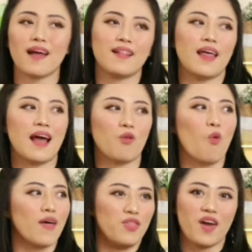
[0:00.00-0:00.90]
and then
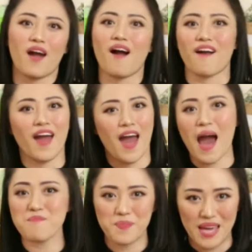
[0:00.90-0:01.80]
when they are
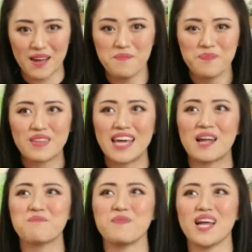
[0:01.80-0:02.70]
happy,
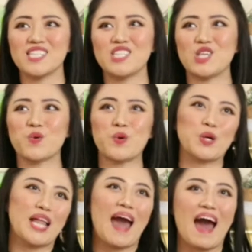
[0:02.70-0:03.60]
it means you
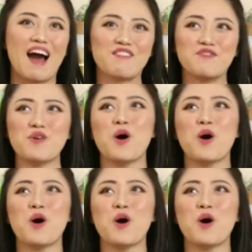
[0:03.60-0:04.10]
would have